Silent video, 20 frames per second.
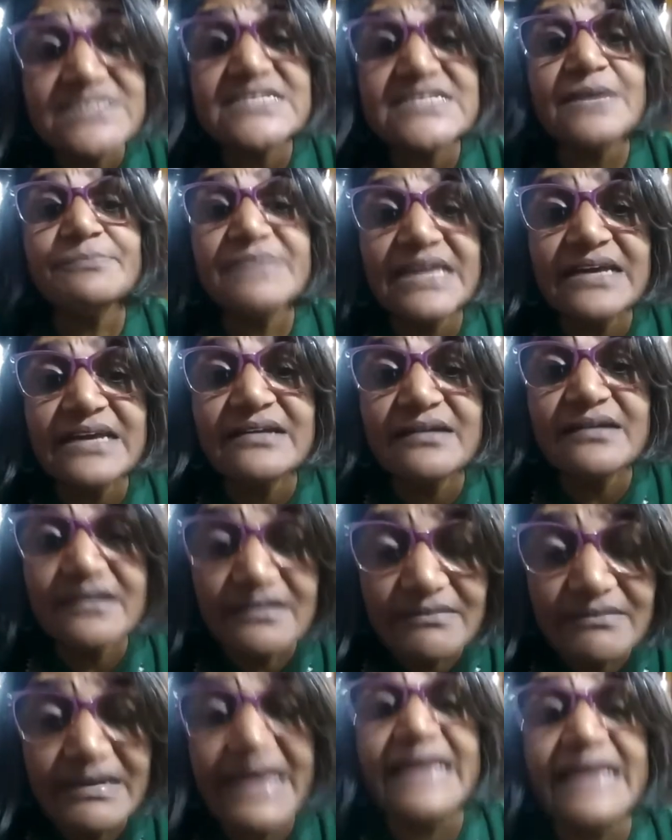something
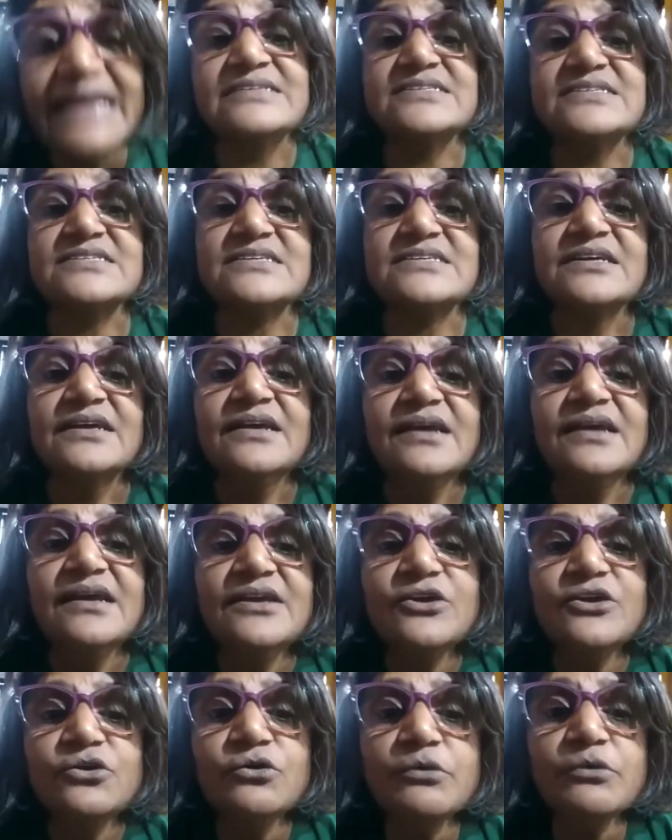else
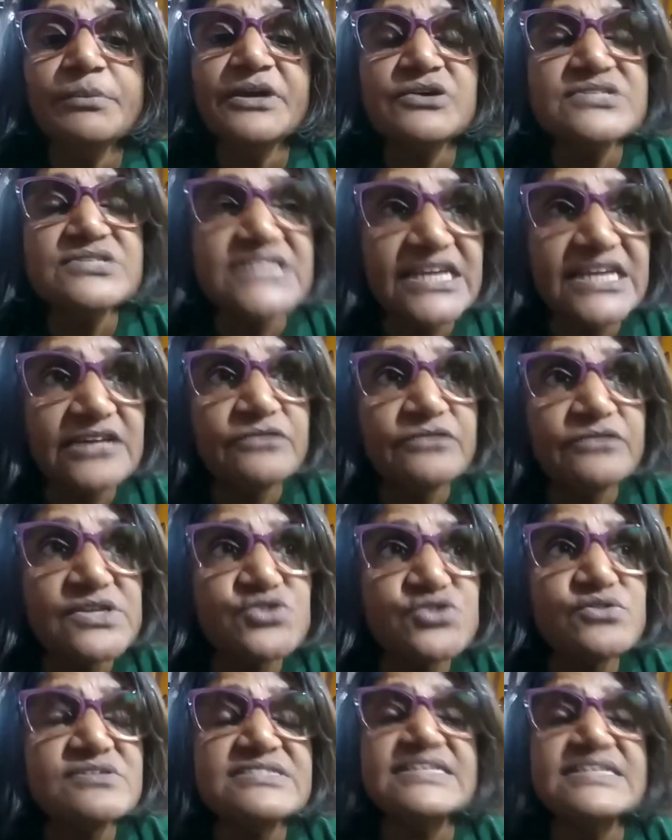you know because
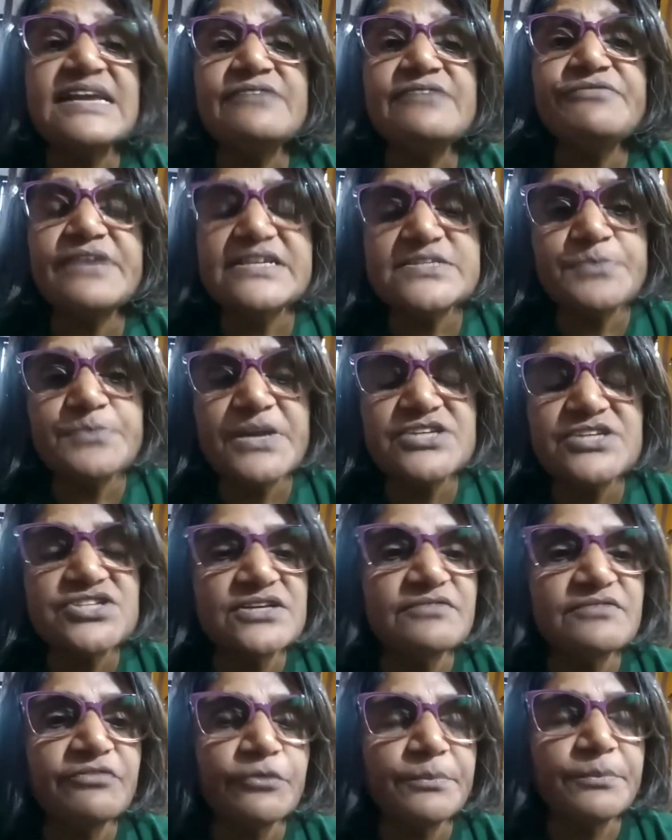individual self
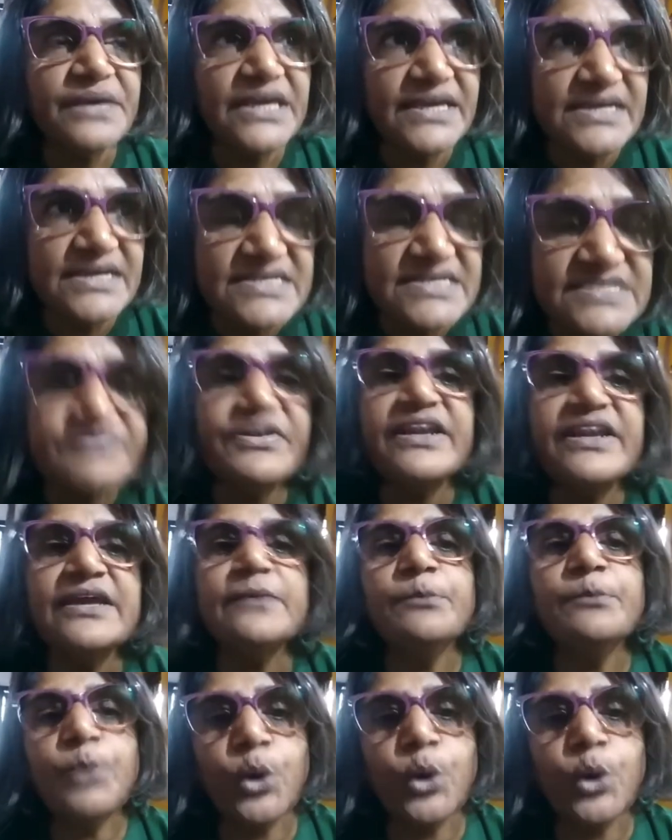expression for me is very
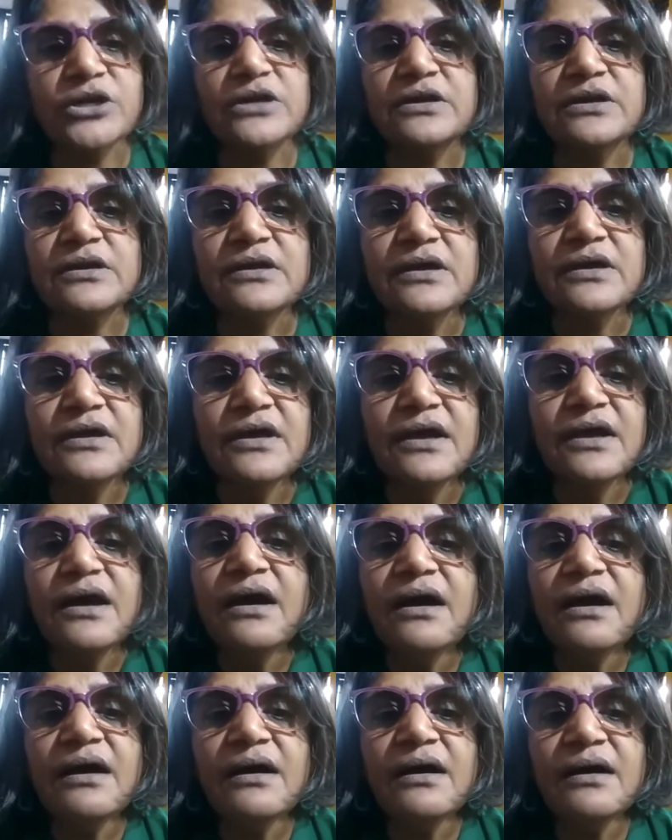important
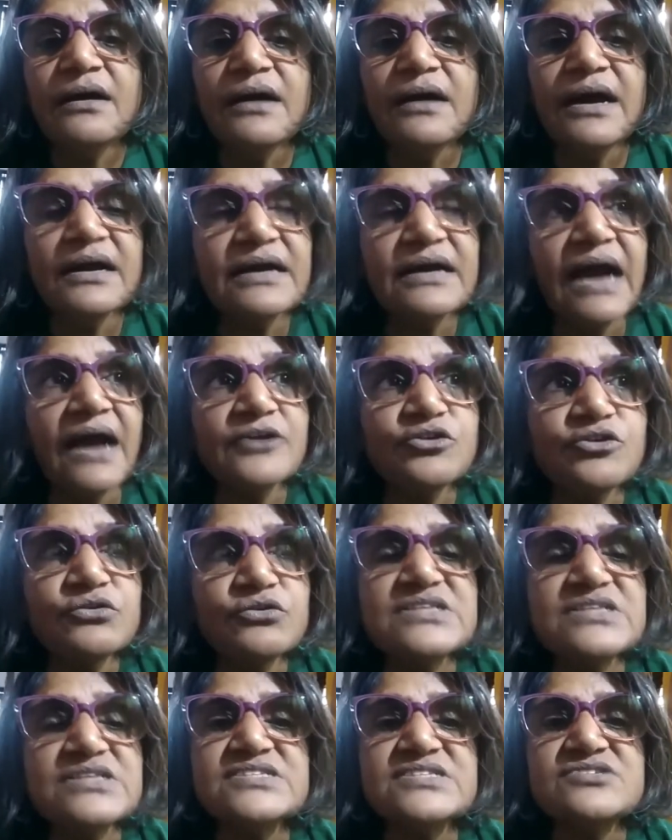uh, a
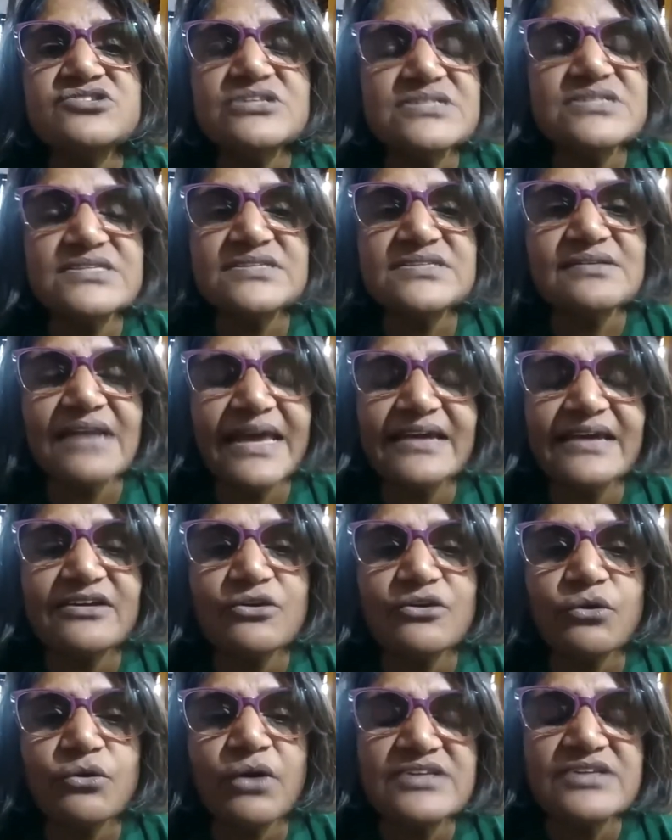cartoonist just like
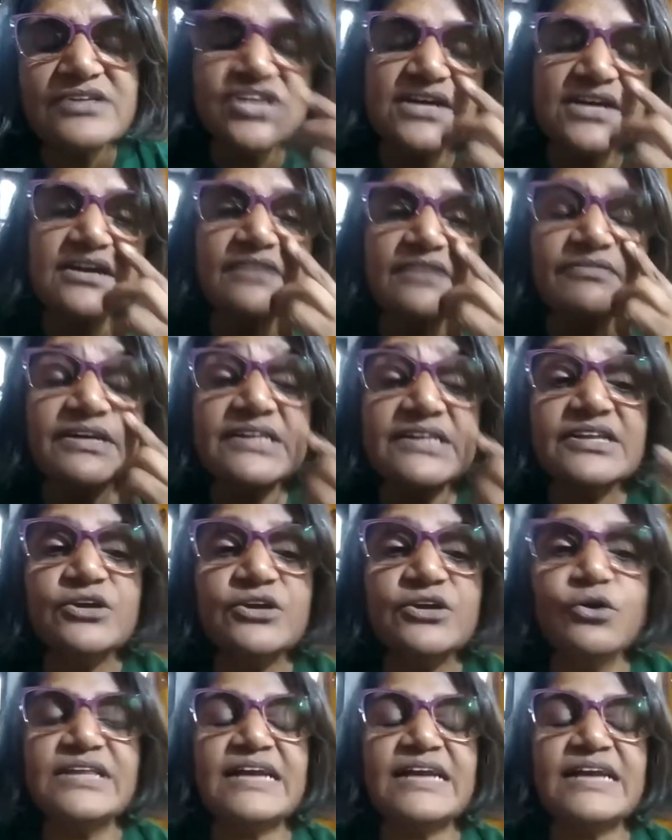rohan chakravarty
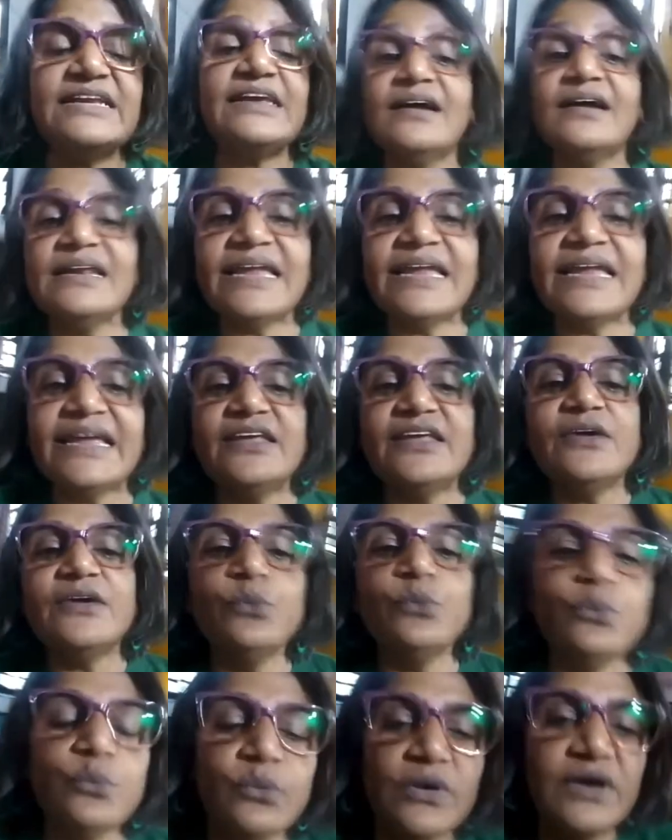or that young lady
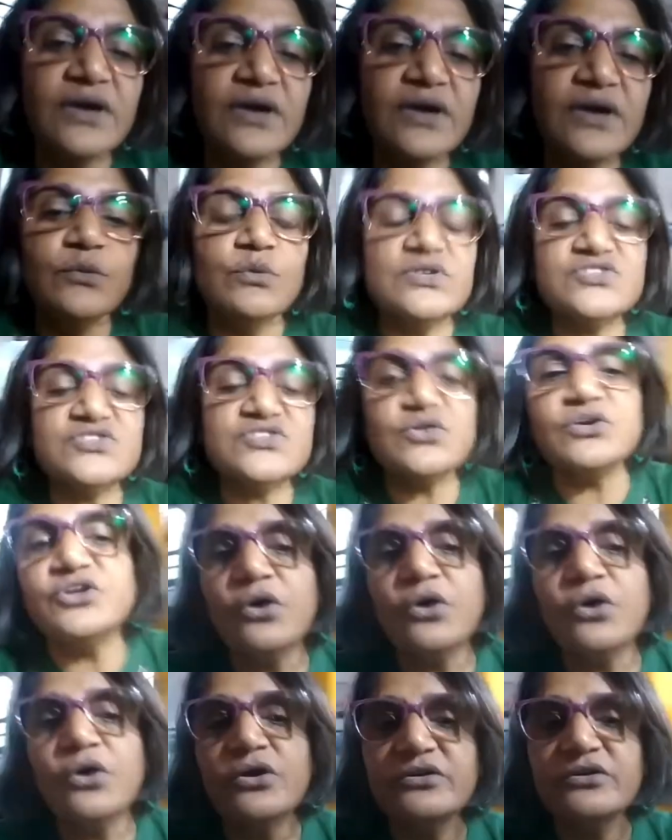who was on
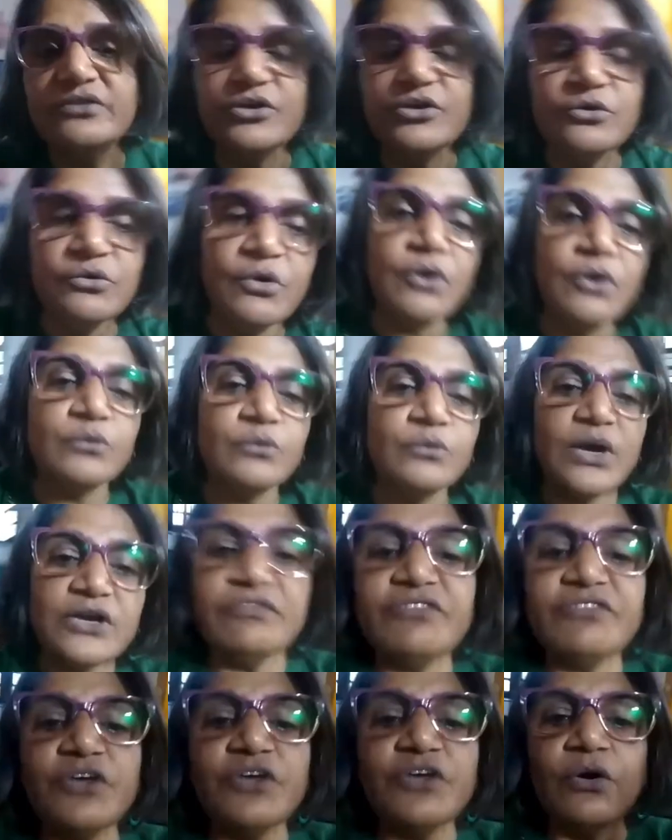your you know on one
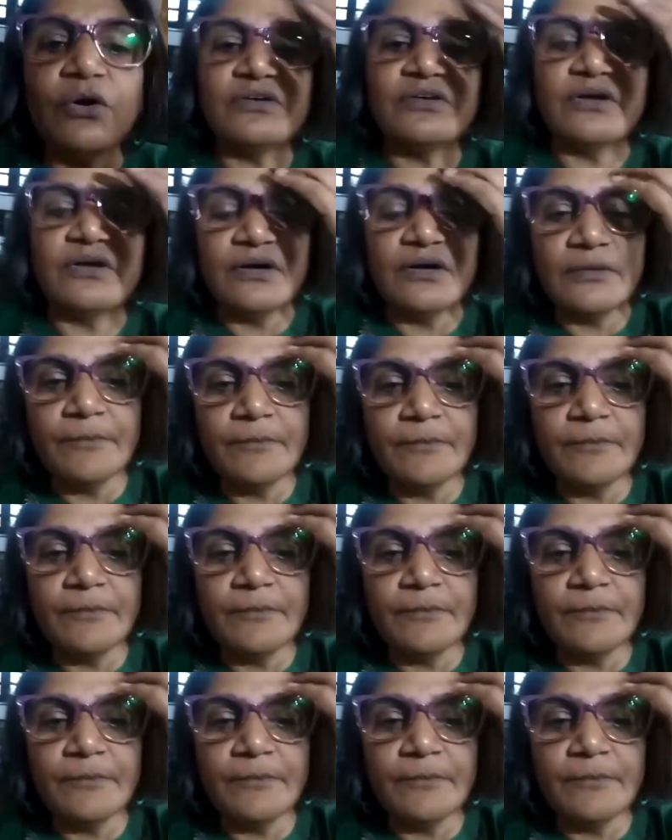of your uh,